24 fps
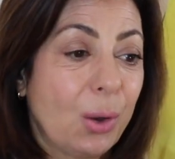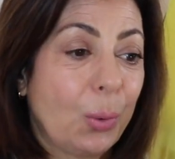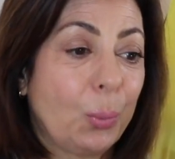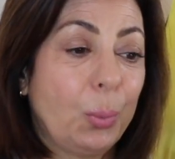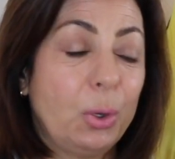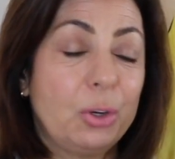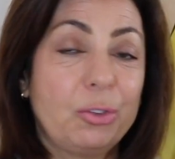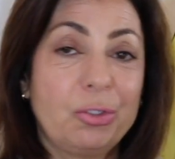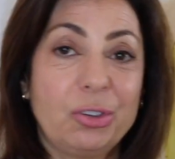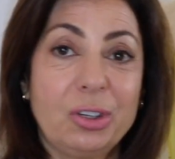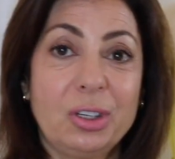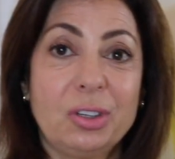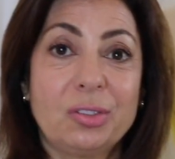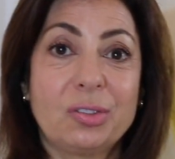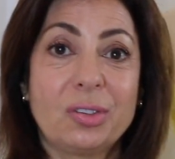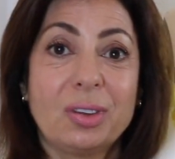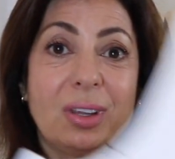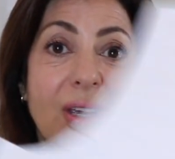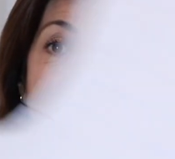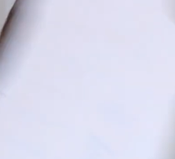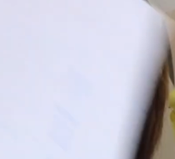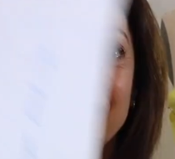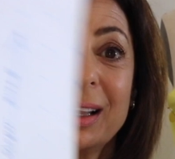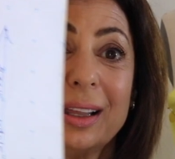which
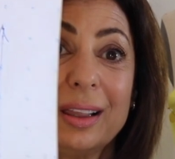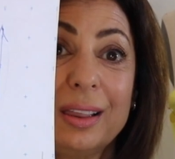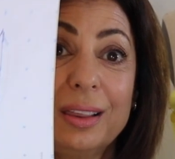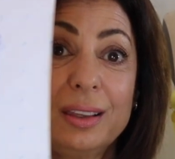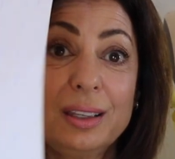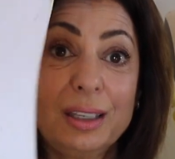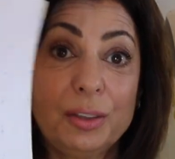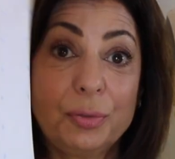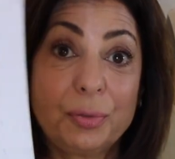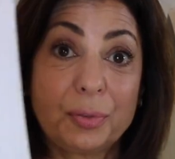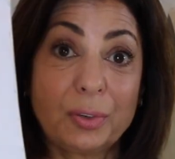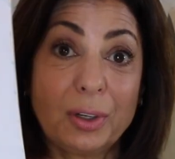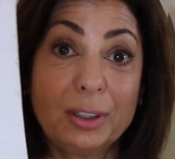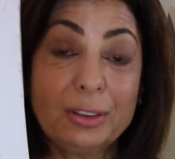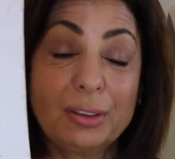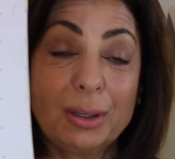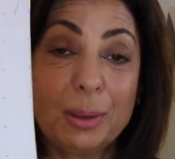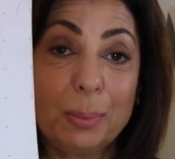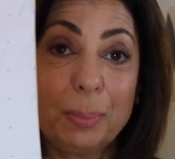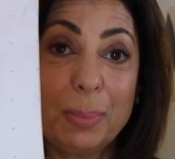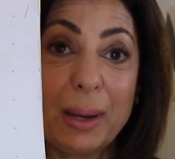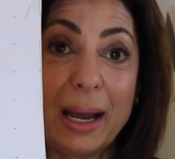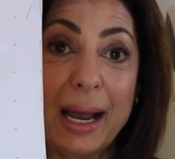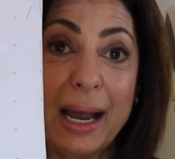is the front
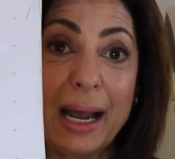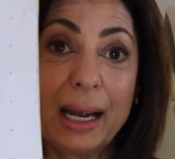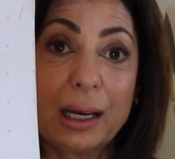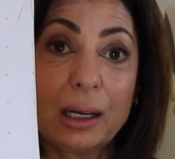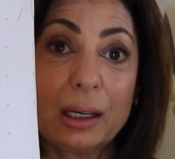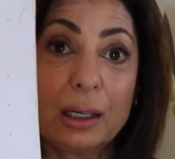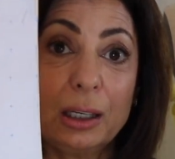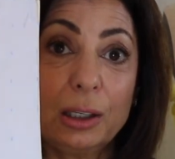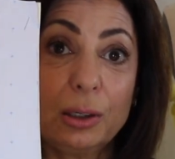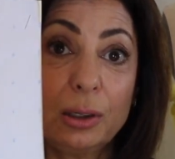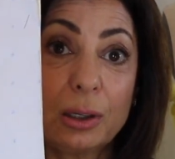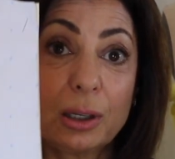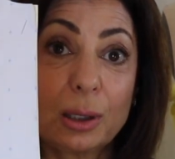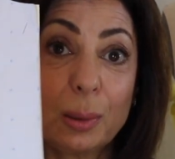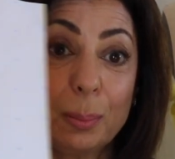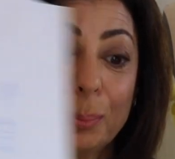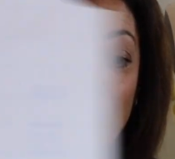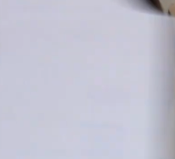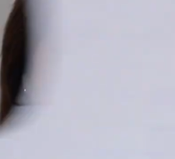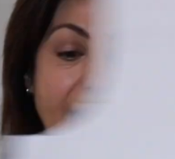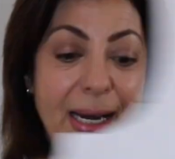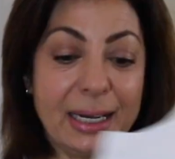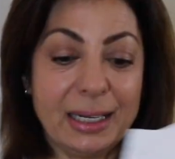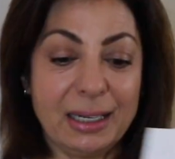and back,
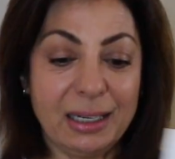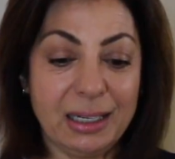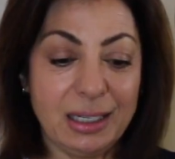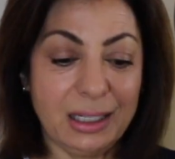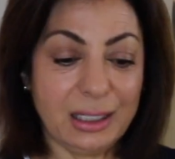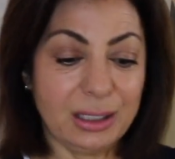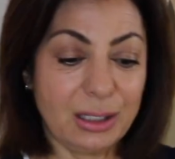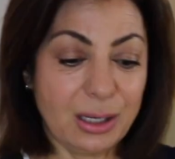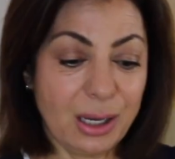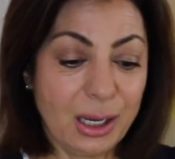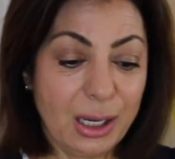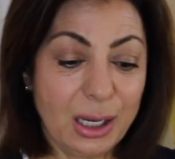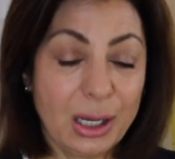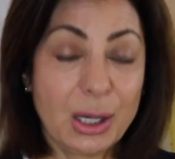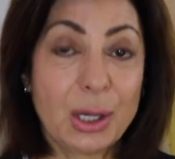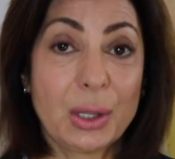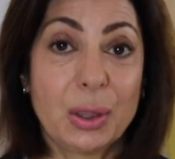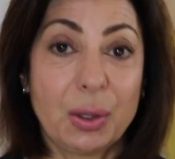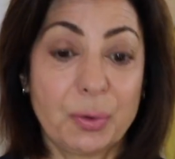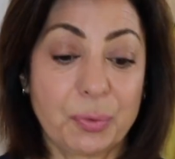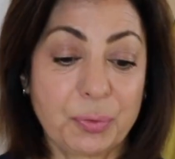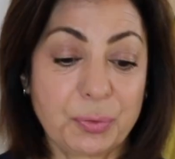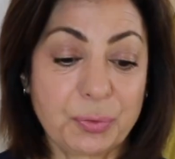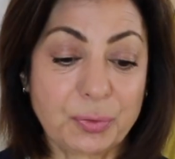combining
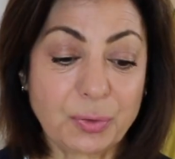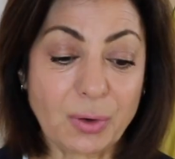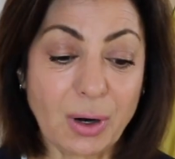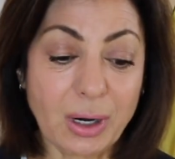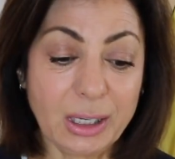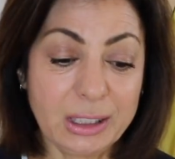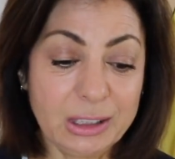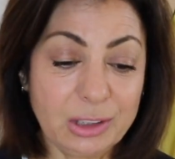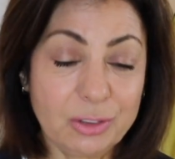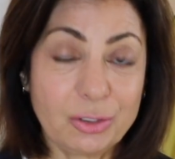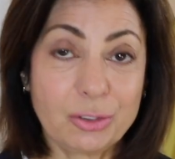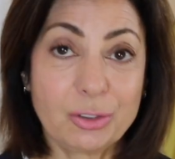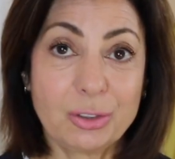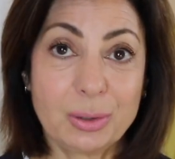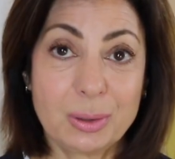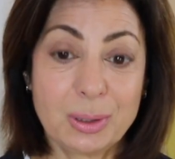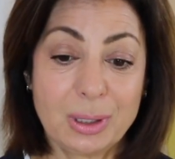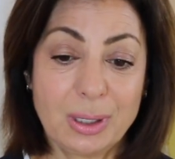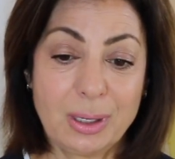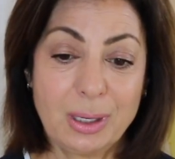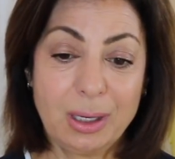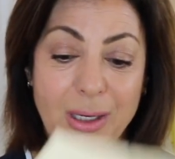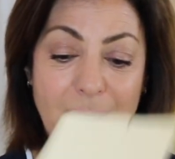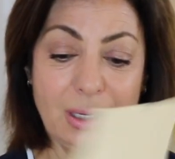the front,
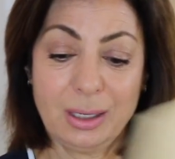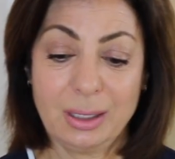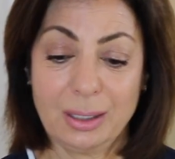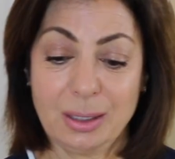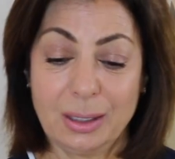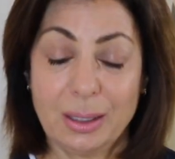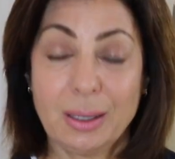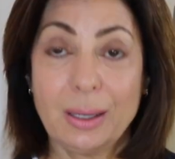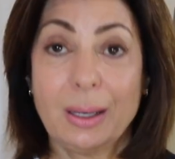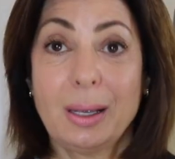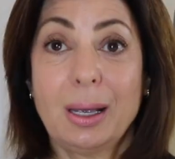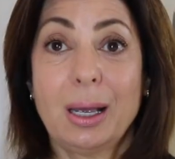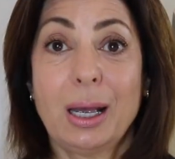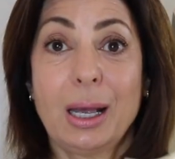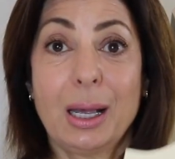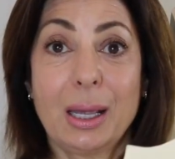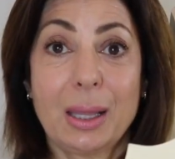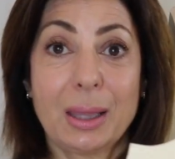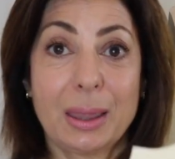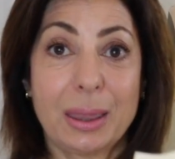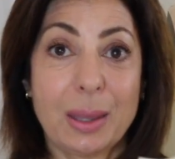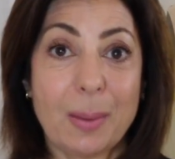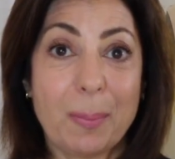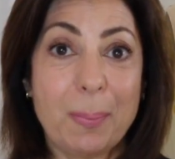
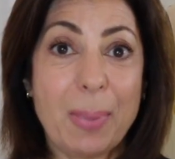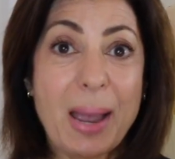the